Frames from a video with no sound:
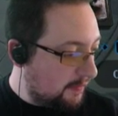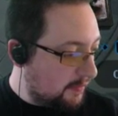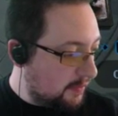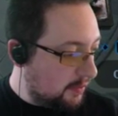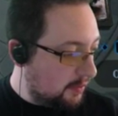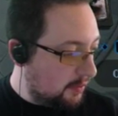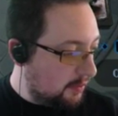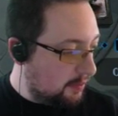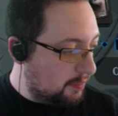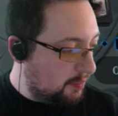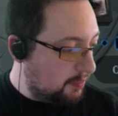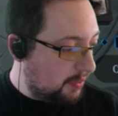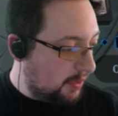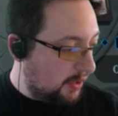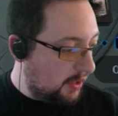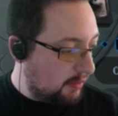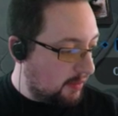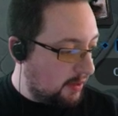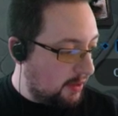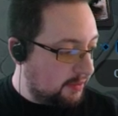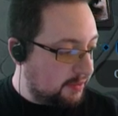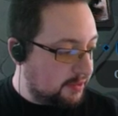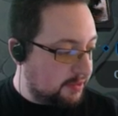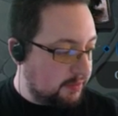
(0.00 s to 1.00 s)
to play
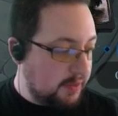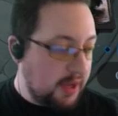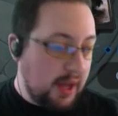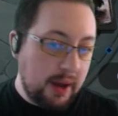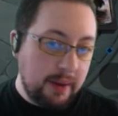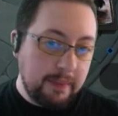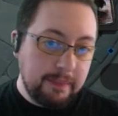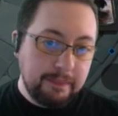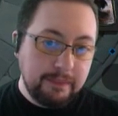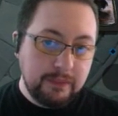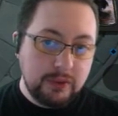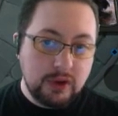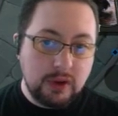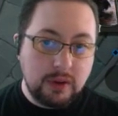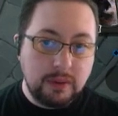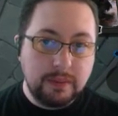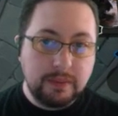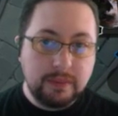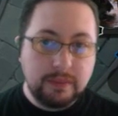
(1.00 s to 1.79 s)
around. So, yeah, sure.